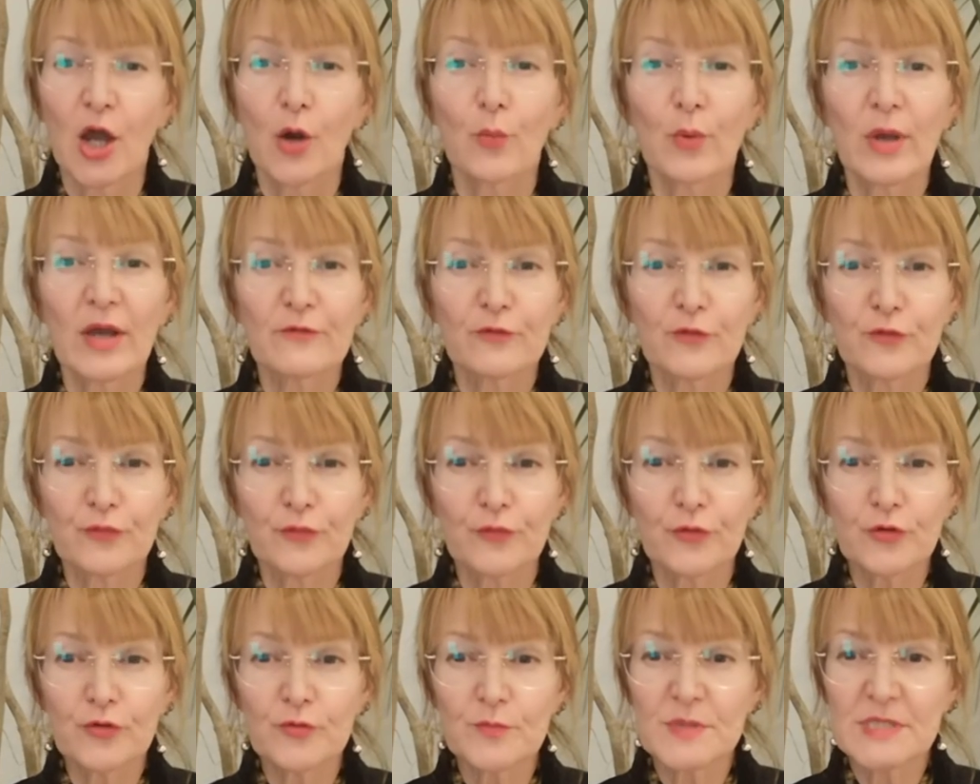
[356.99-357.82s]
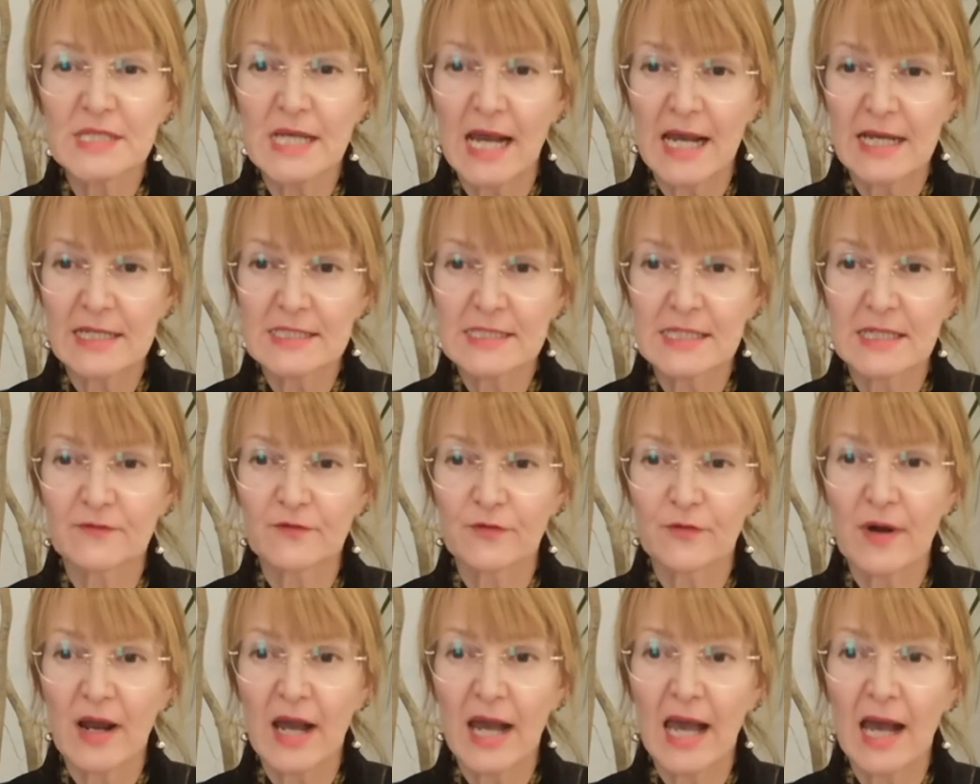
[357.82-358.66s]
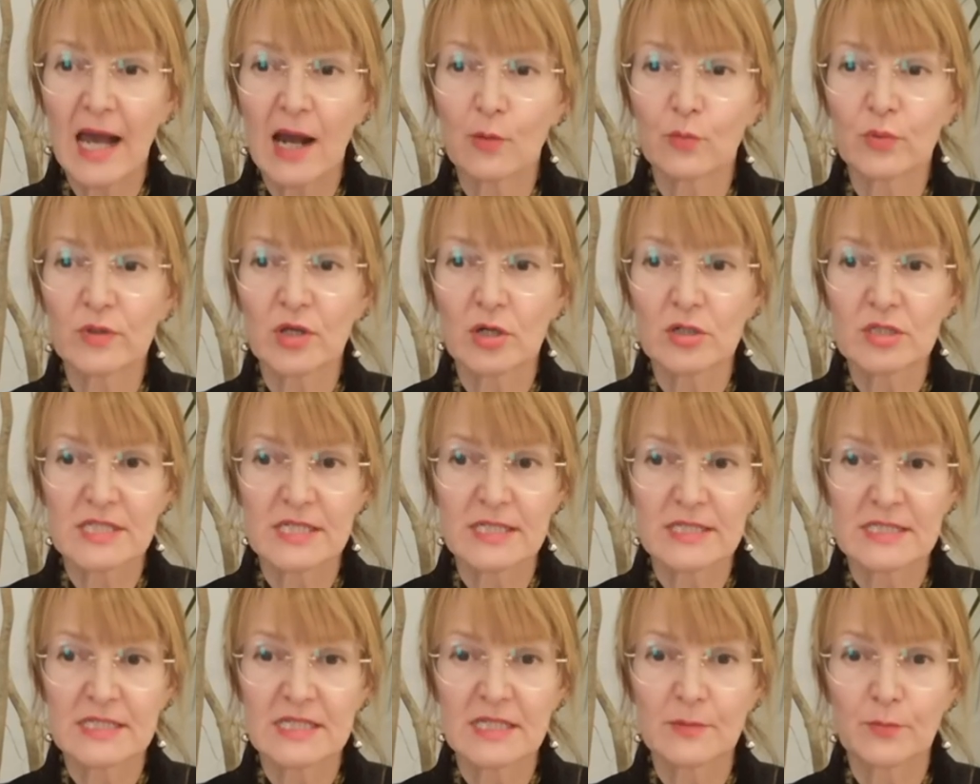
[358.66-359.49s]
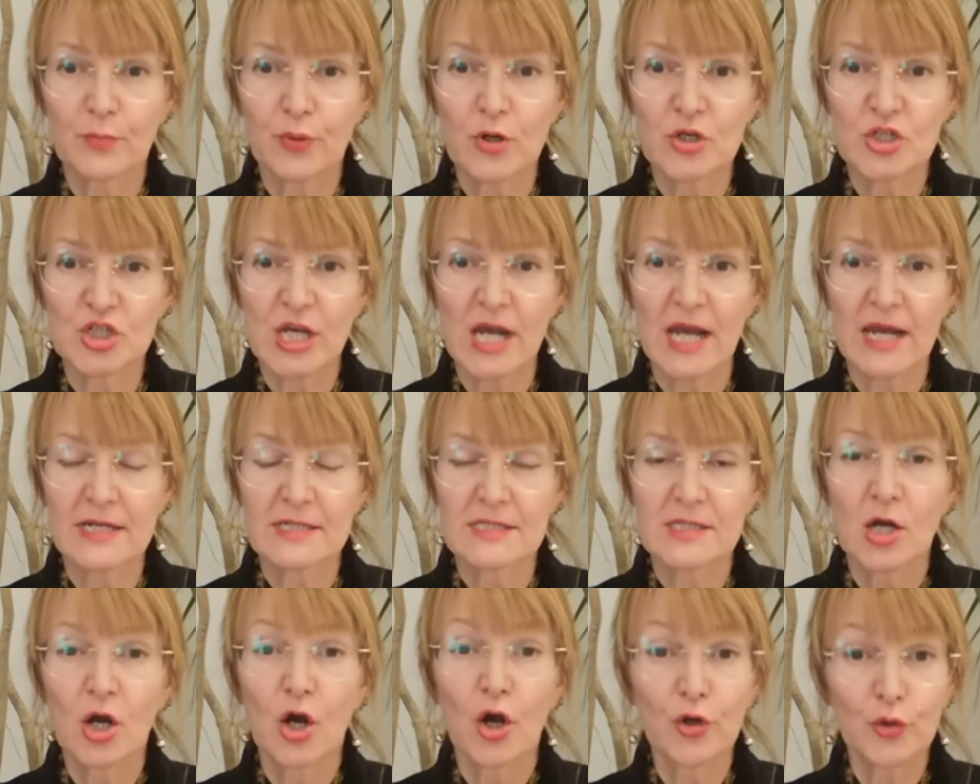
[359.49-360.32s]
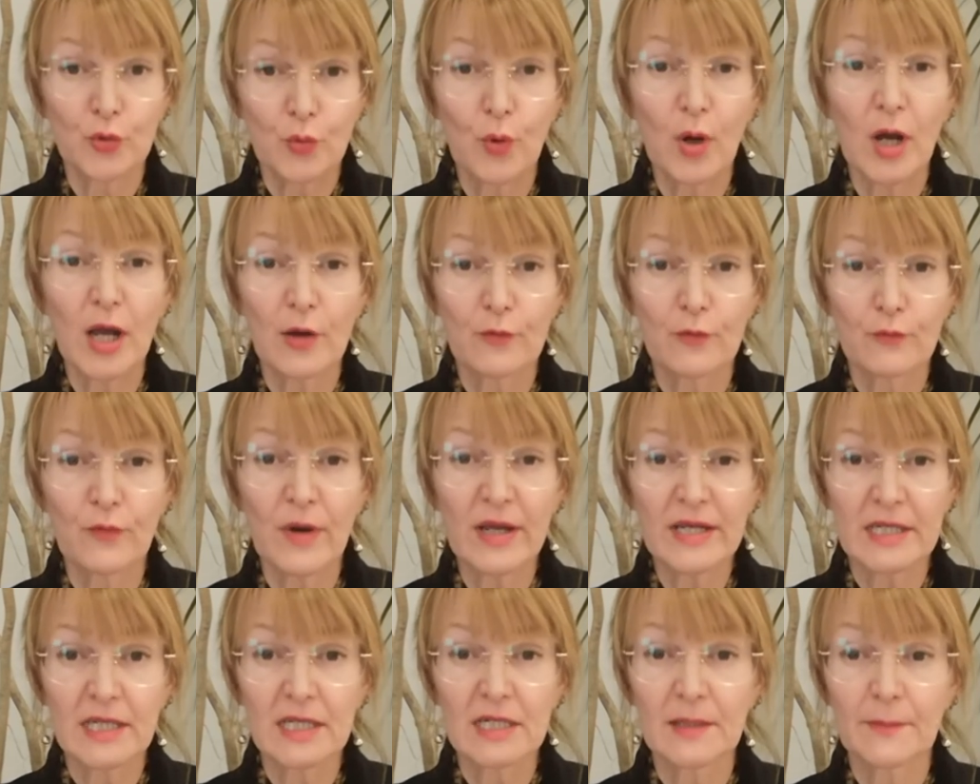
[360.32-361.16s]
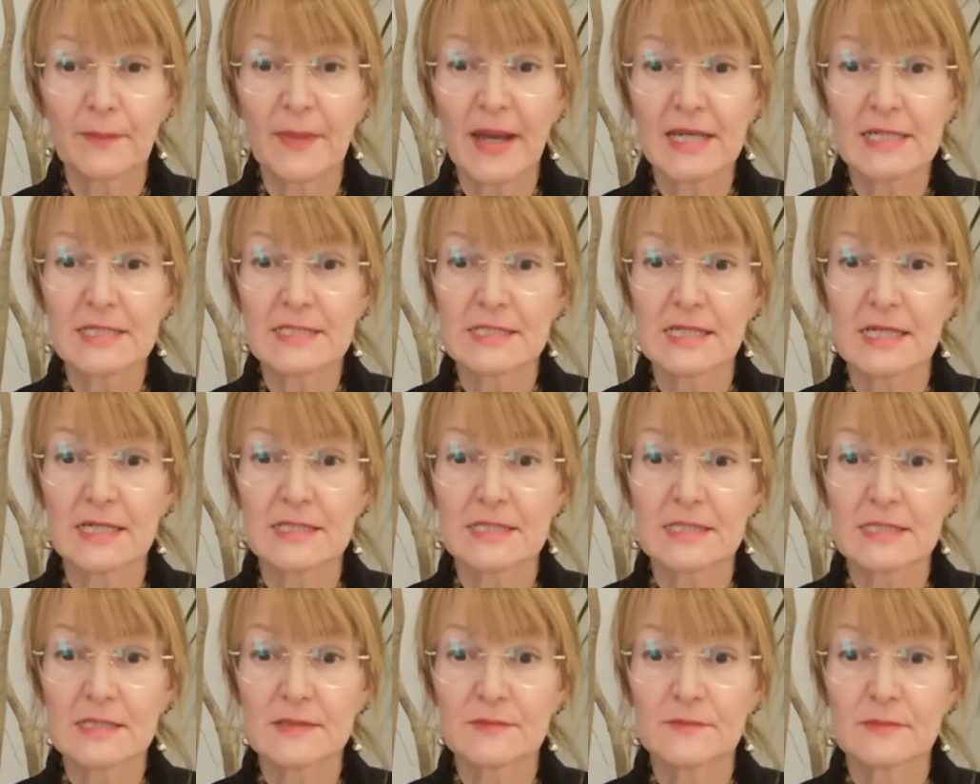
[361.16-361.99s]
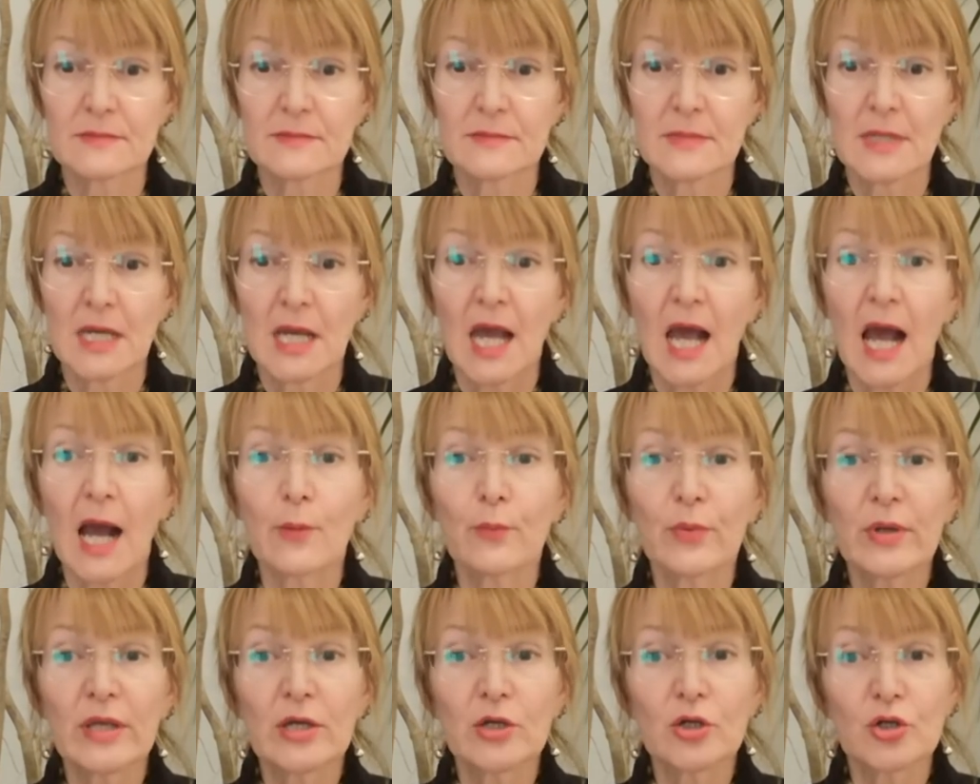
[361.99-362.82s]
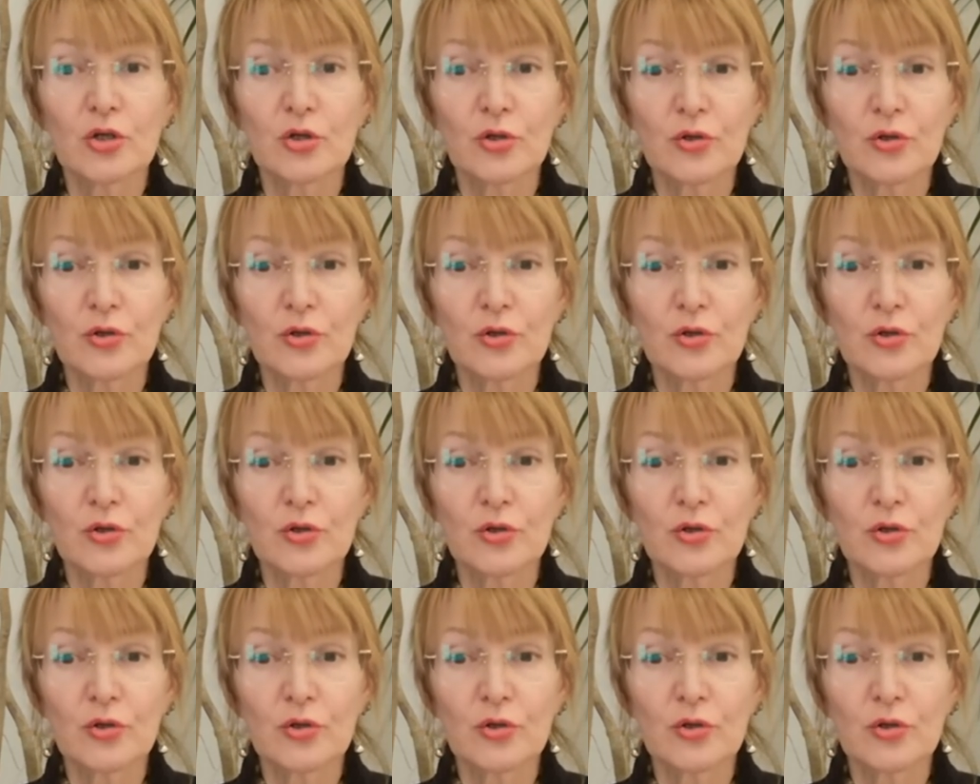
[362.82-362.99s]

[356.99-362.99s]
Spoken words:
We have groups asking for our help with artistic projects on quite a regular basis, and we